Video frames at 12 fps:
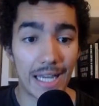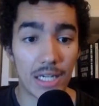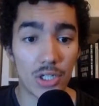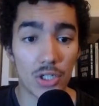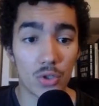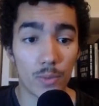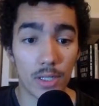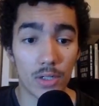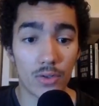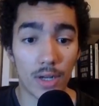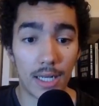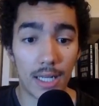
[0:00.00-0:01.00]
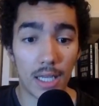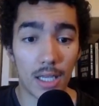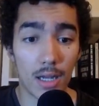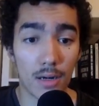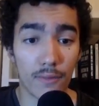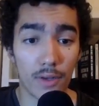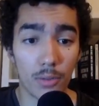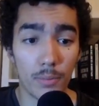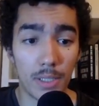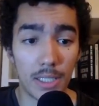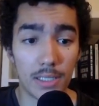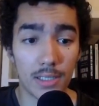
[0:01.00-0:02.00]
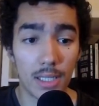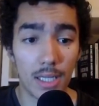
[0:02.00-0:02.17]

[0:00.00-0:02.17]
actually swing trade kind of LPs.